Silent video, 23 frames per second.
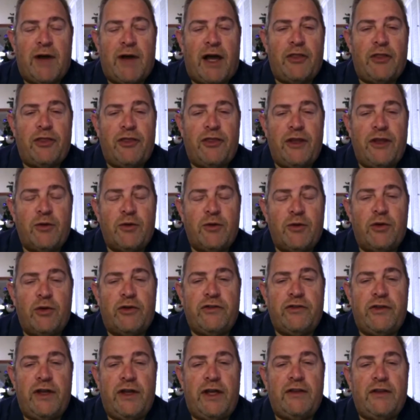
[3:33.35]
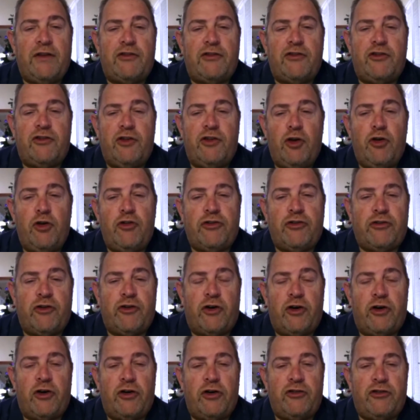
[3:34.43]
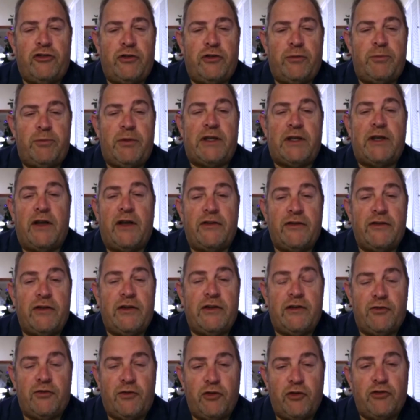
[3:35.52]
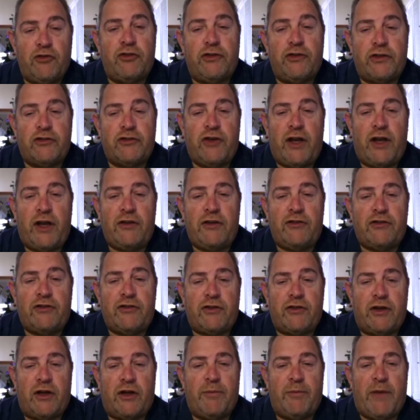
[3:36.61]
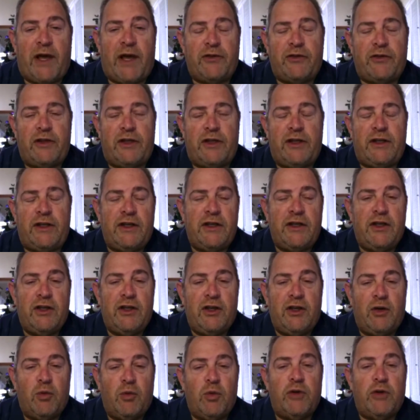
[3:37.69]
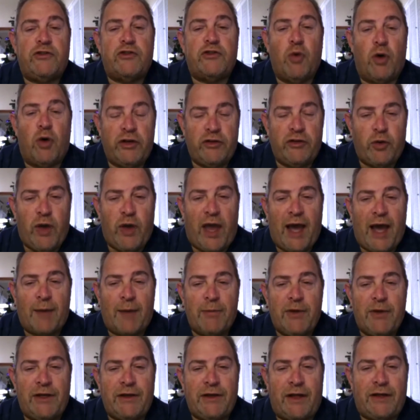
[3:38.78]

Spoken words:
I think we're seeing this huge surge because of these futures exchange about what's going to happen.